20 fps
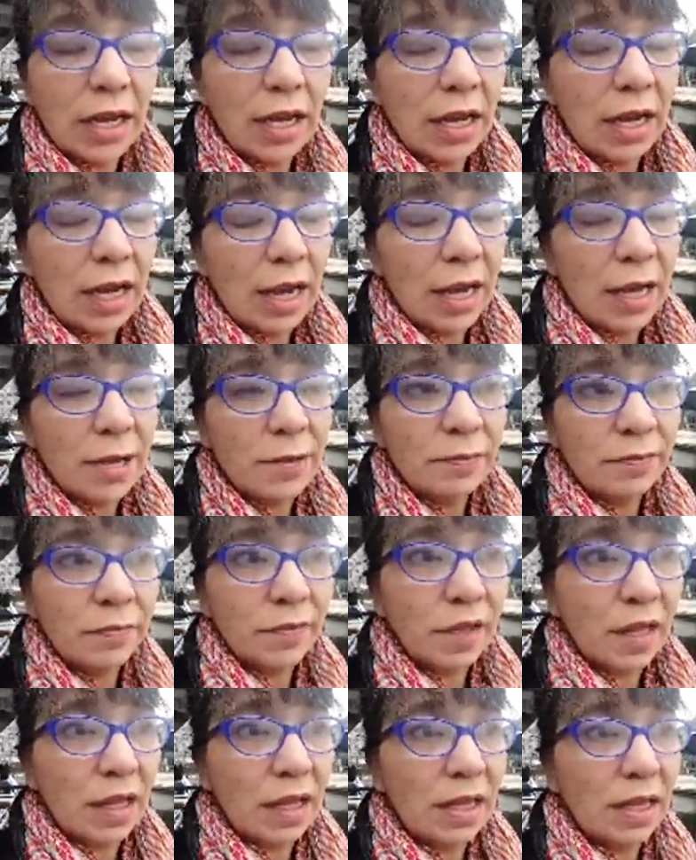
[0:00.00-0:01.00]

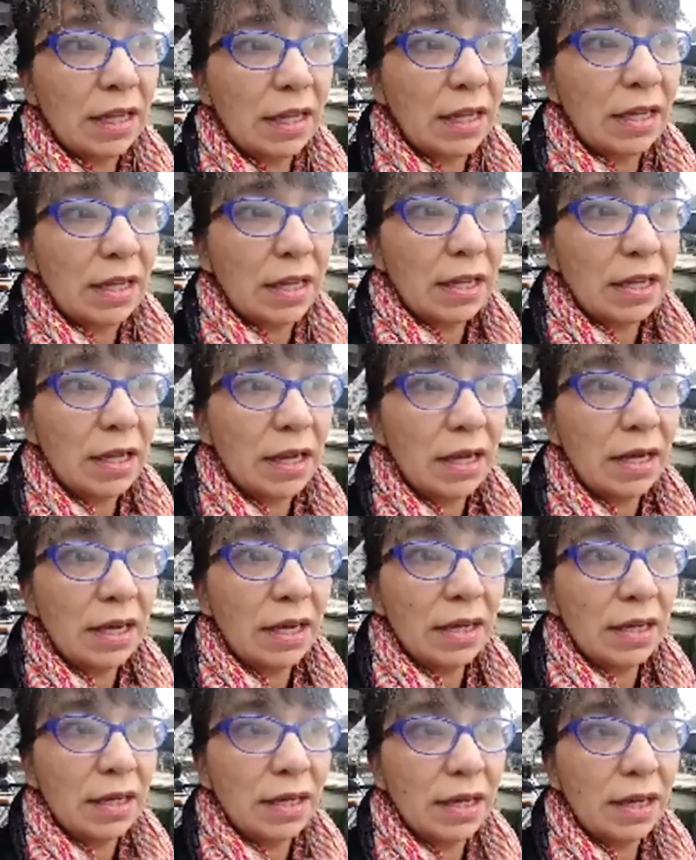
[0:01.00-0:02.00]

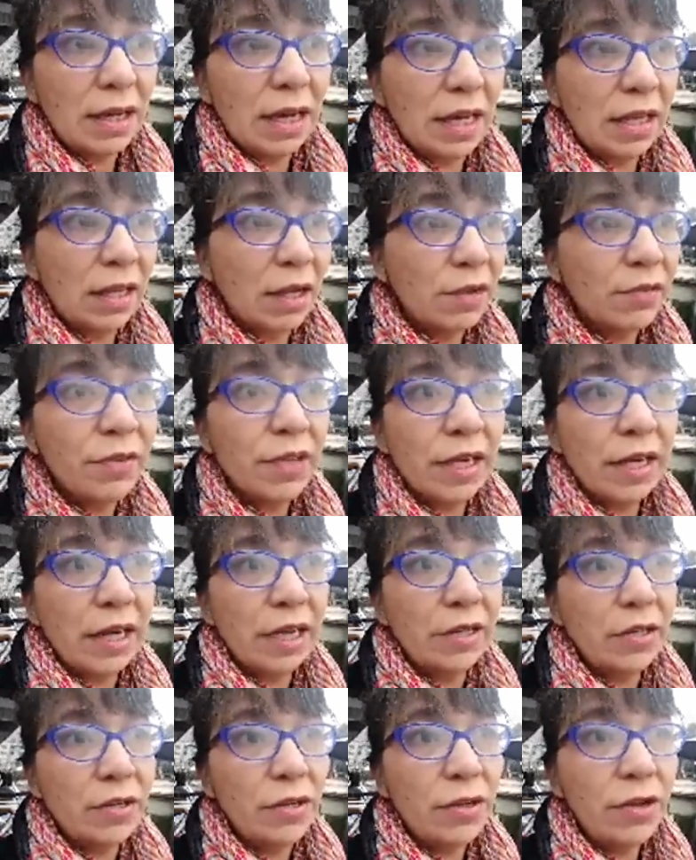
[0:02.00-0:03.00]
I love that I
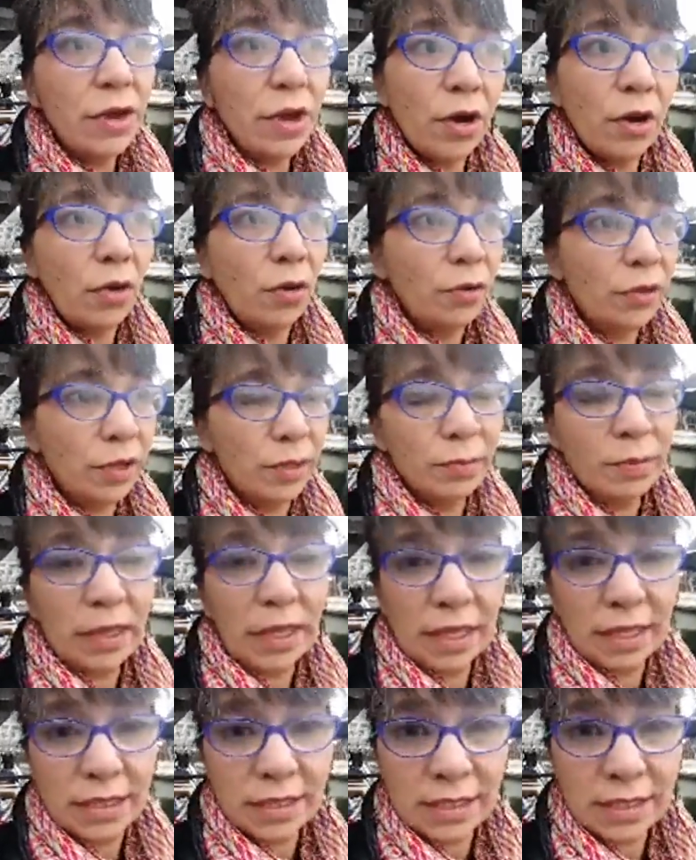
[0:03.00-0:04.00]
know the
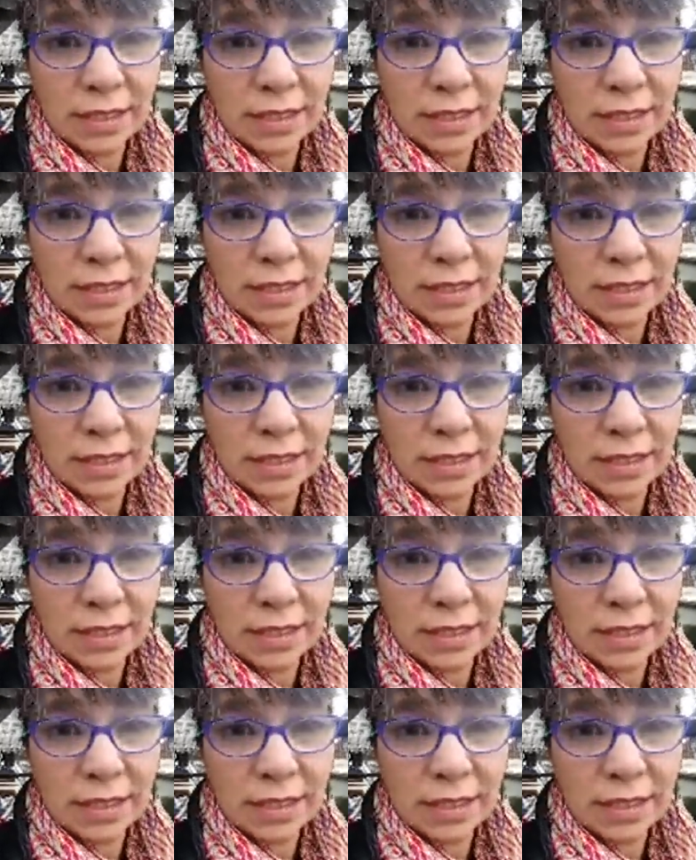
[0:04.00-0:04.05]
place.